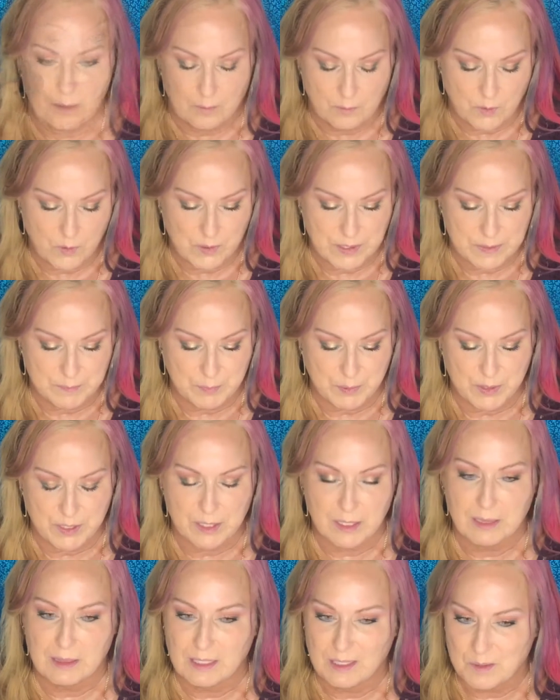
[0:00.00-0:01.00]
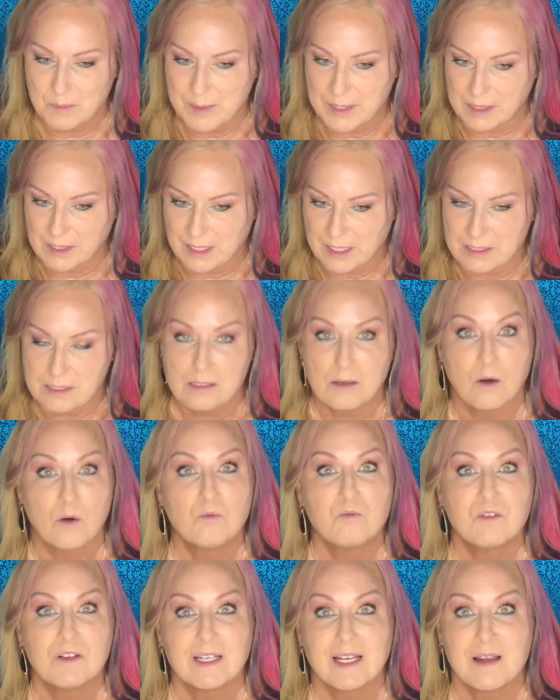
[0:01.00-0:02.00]
I'm going to put a little bit less.
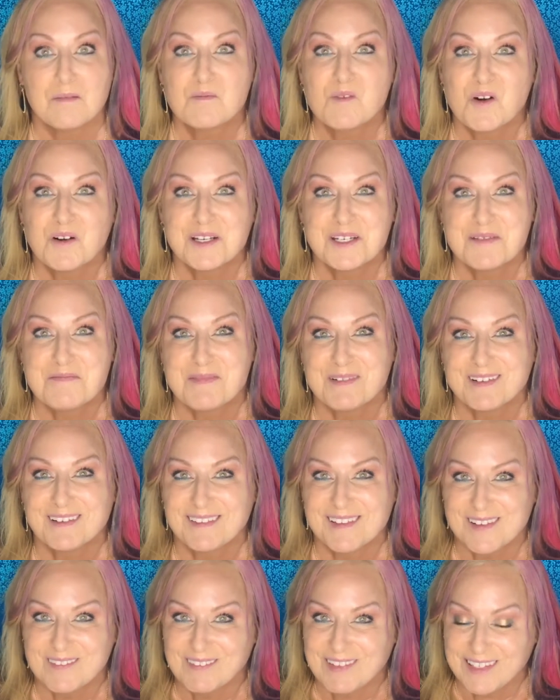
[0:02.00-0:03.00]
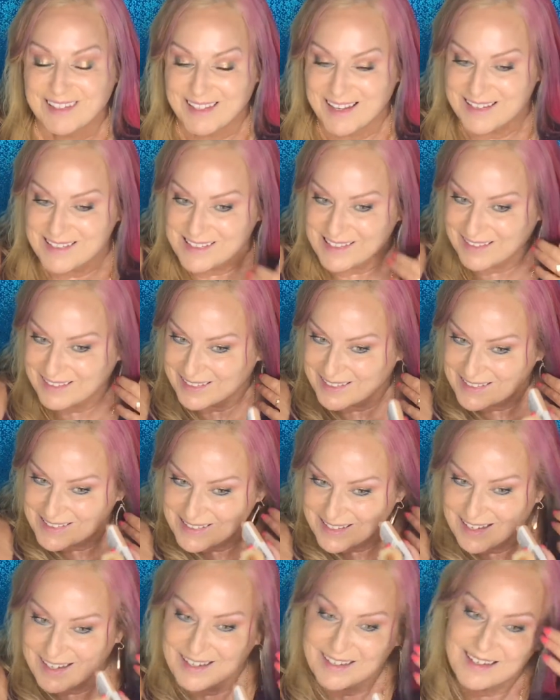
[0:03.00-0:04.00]
Hopefully I'm going to put a little bit less on this
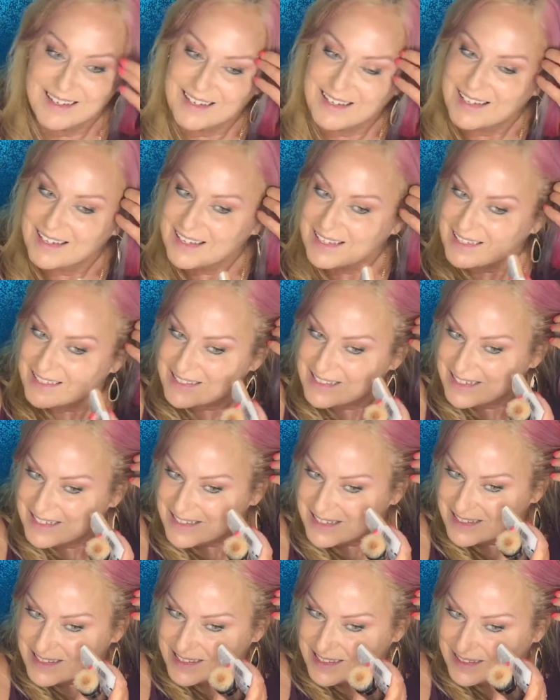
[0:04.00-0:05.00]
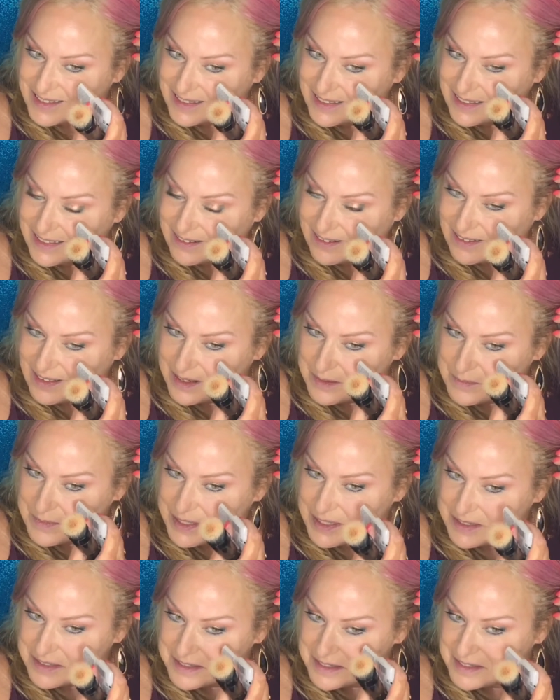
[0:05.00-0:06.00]
side because I just didn't need all that
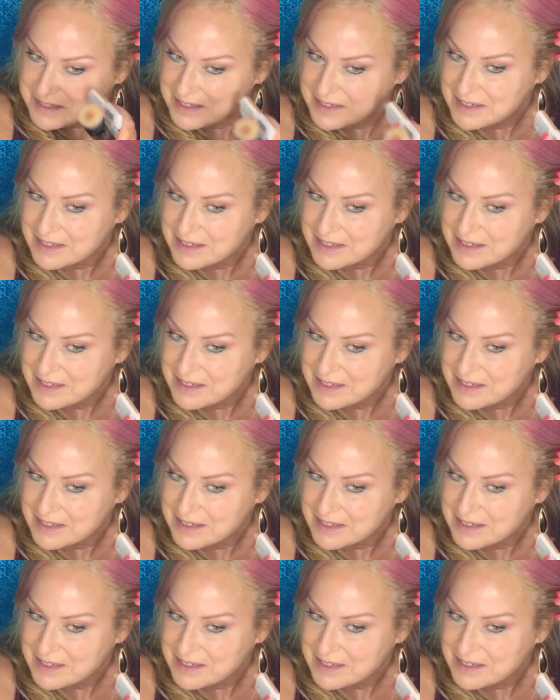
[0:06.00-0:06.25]
much.